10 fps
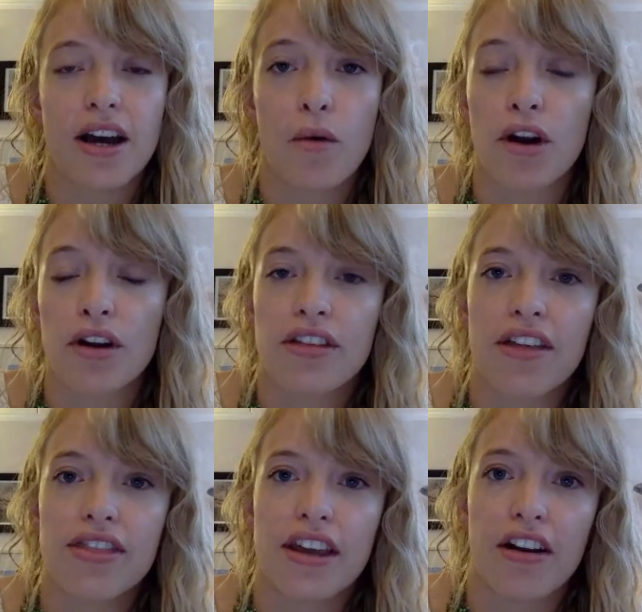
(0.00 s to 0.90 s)
work
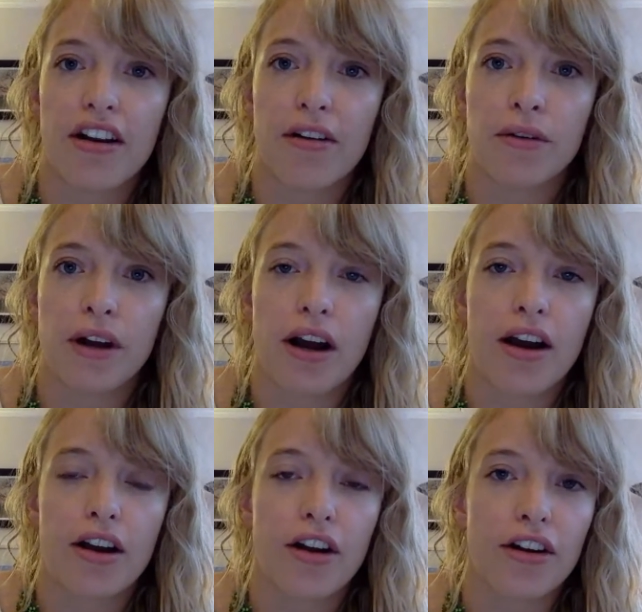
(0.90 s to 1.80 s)
that they're
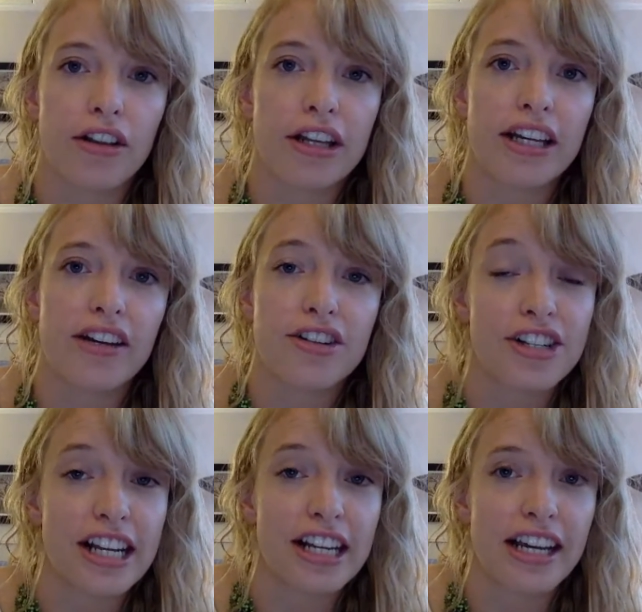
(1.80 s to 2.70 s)
currently
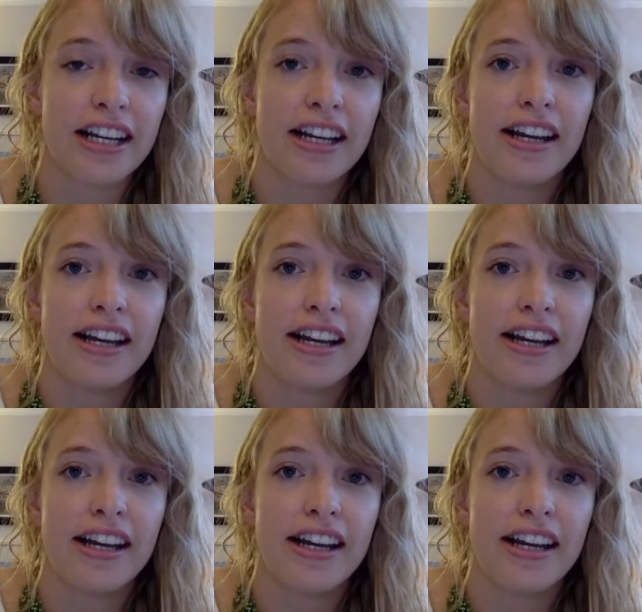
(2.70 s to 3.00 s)
undertaking